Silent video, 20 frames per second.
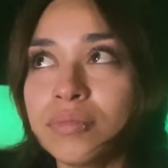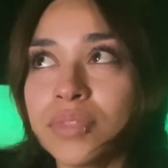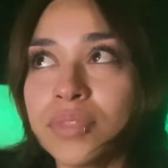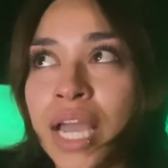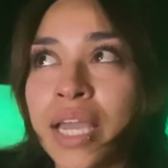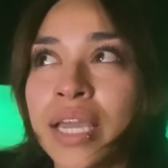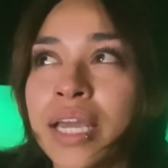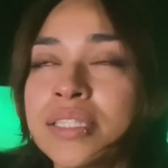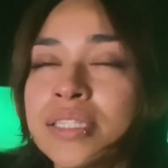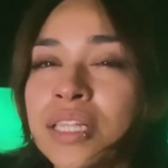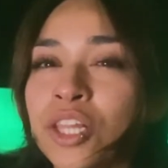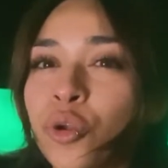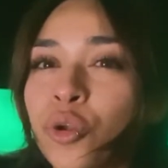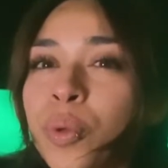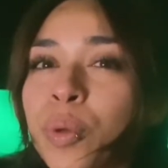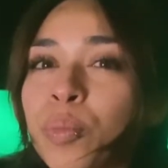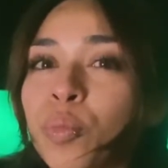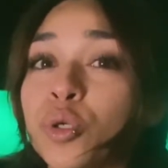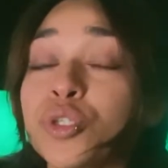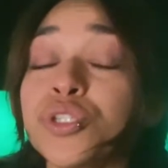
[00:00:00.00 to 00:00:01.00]
I guess, a little
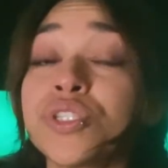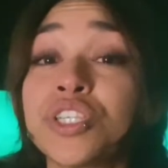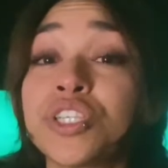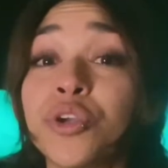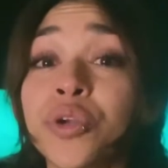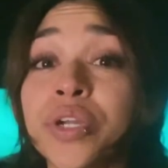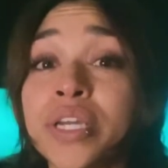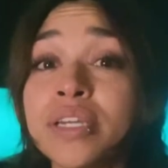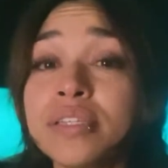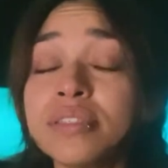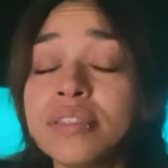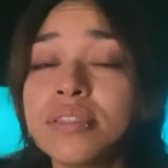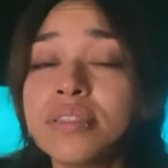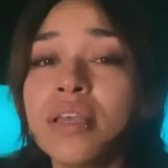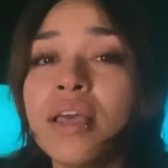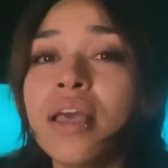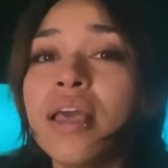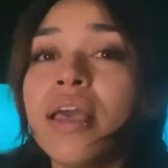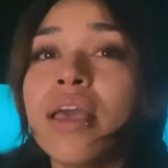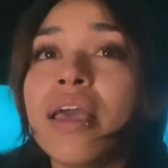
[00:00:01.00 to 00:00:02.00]
bit more serious.
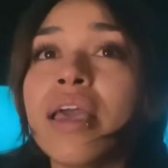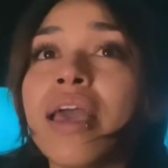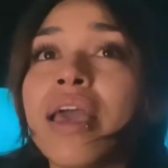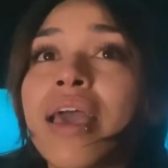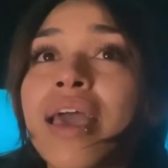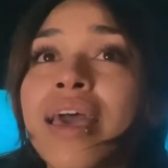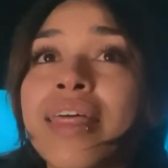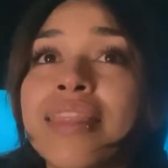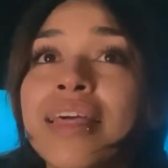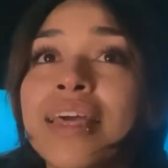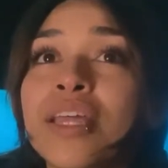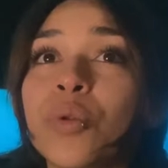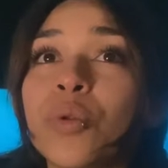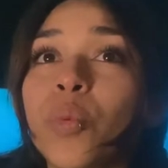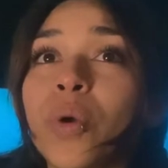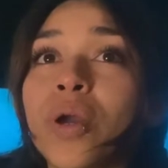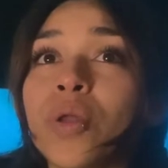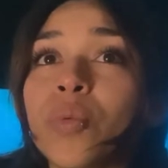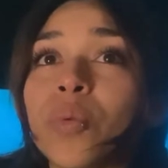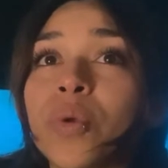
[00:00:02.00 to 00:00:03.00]
And then
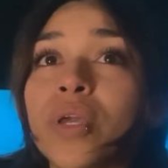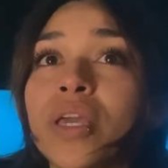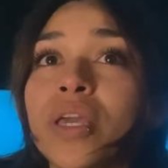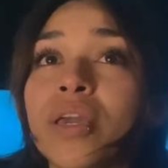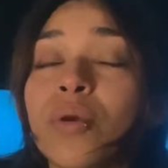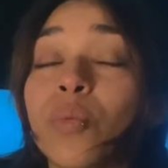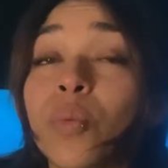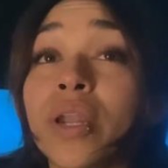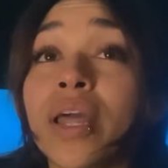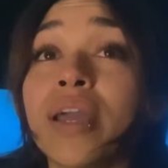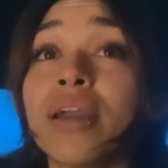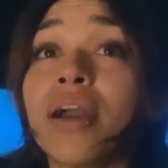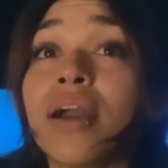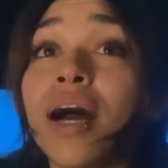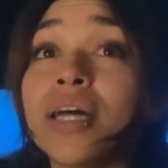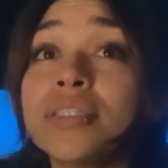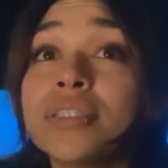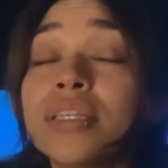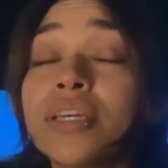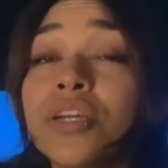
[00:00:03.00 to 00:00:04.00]
when I
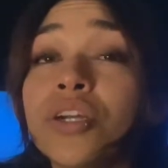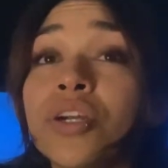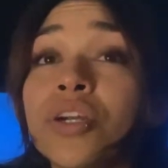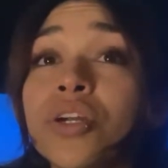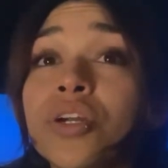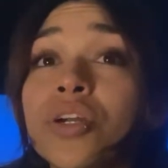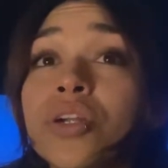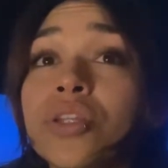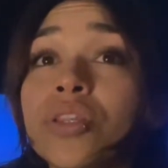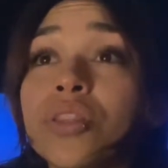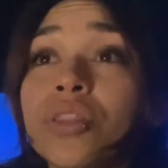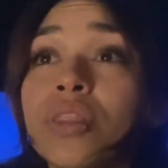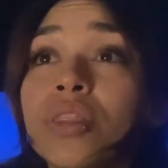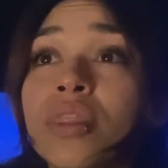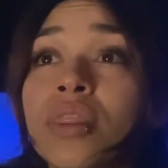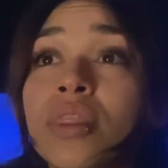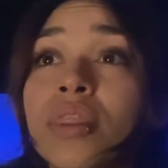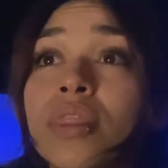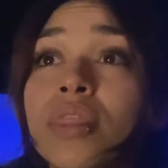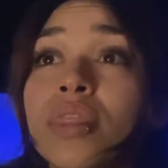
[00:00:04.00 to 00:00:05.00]
got there,
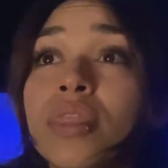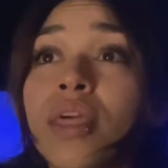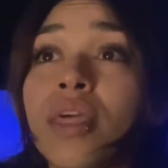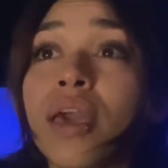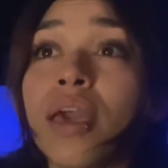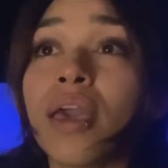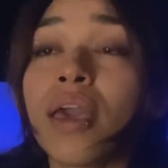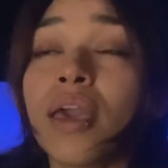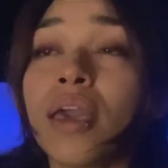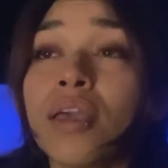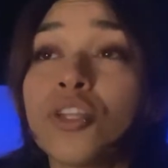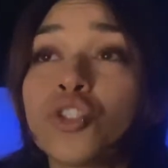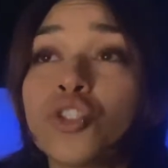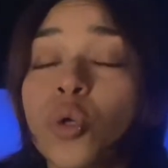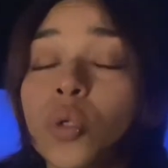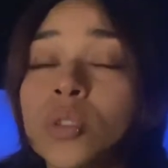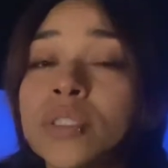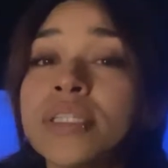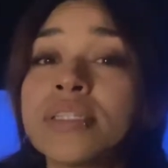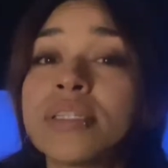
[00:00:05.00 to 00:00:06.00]
they
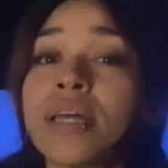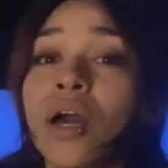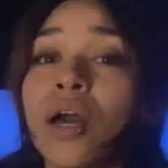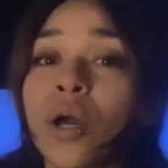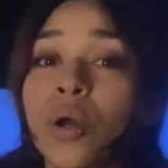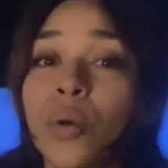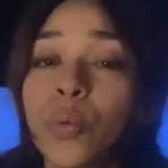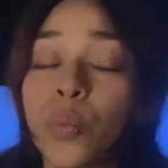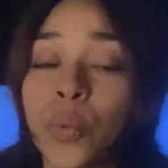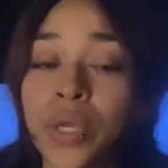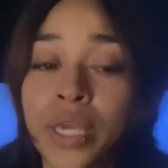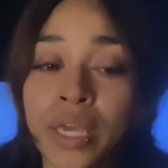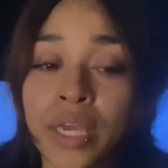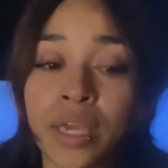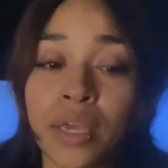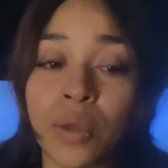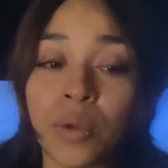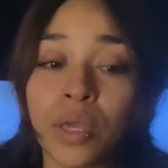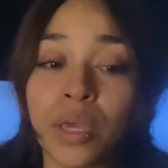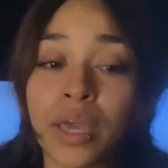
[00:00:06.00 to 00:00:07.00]
told us that
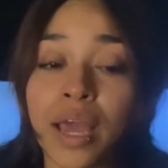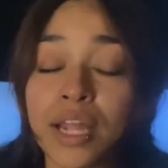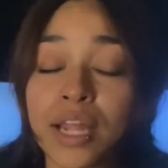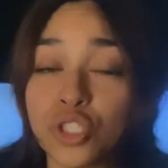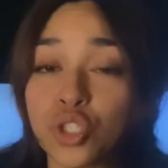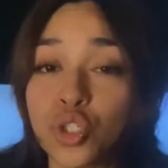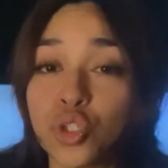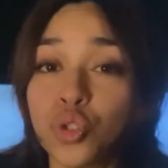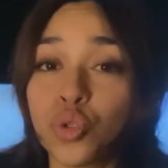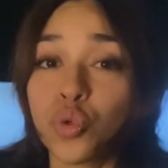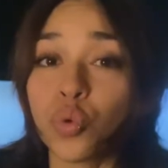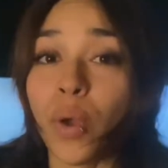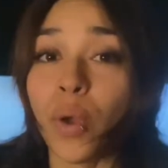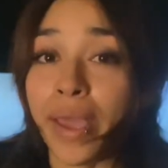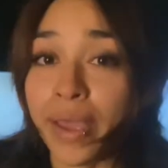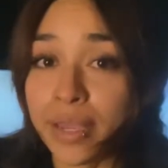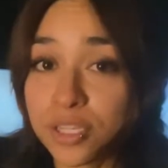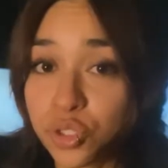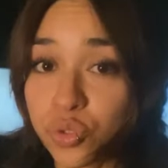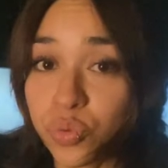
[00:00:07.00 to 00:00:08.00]
we had to do
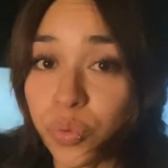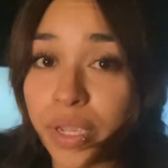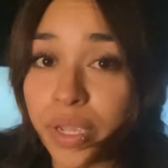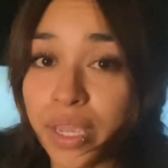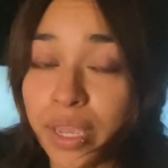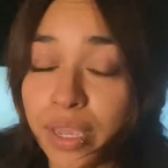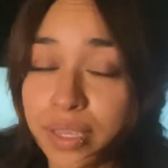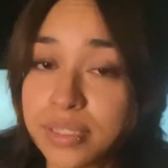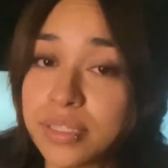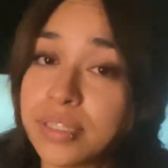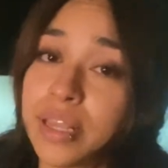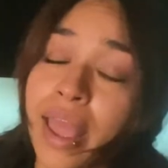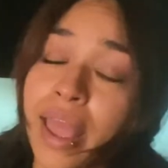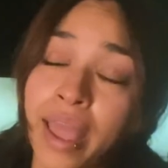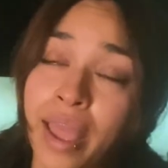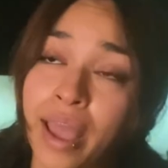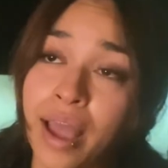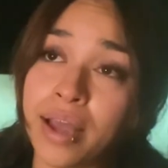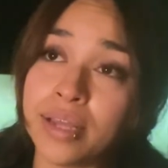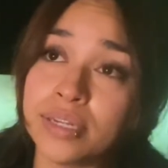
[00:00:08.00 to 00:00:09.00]
x-rays
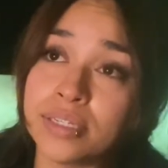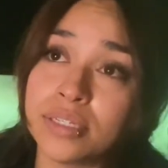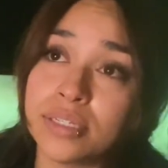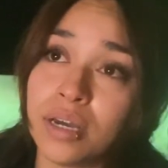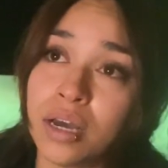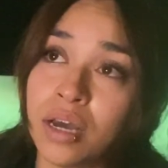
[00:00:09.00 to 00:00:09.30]
and